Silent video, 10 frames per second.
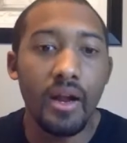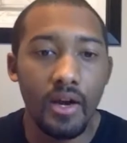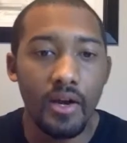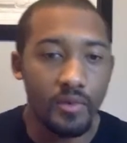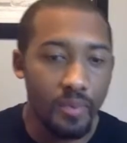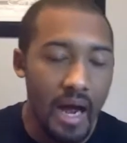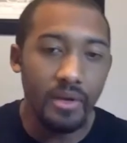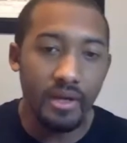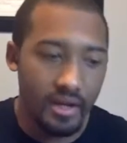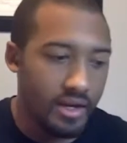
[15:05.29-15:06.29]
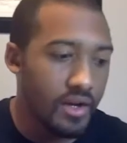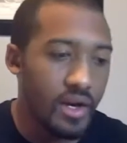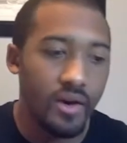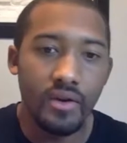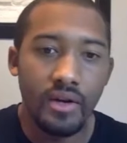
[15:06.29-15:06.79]
There's probably, you
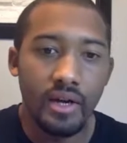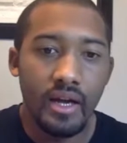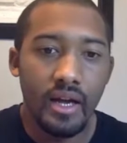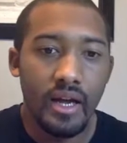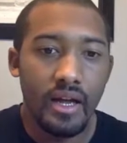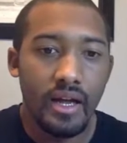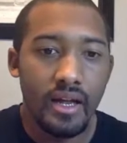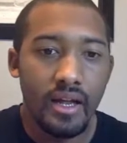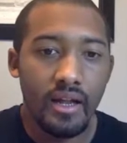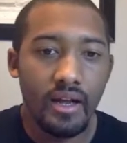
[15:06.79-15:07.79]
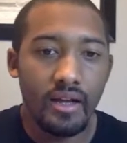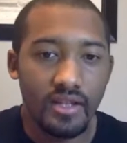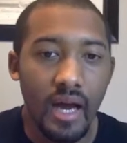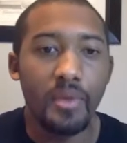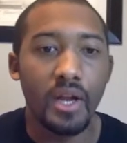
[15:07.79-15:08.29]
know,
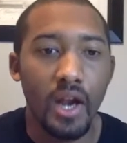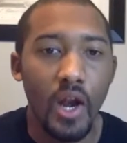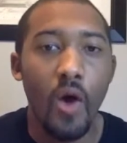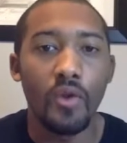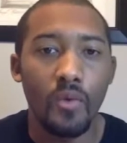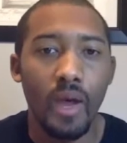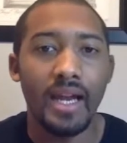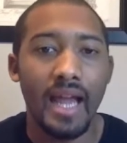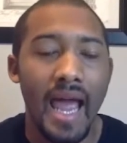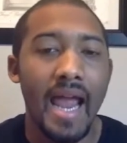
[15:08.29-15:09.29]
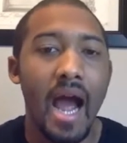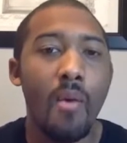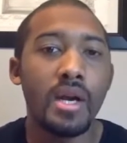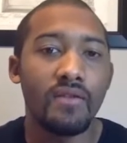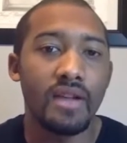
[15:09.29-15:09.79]
something along the way that, hey, I
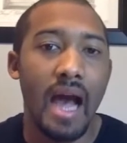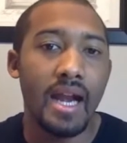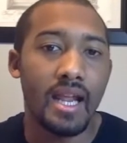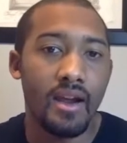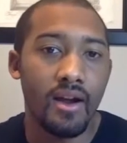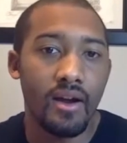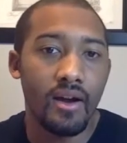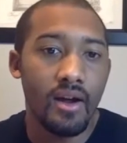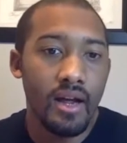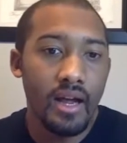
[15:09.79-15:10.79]
wouldn't have got here,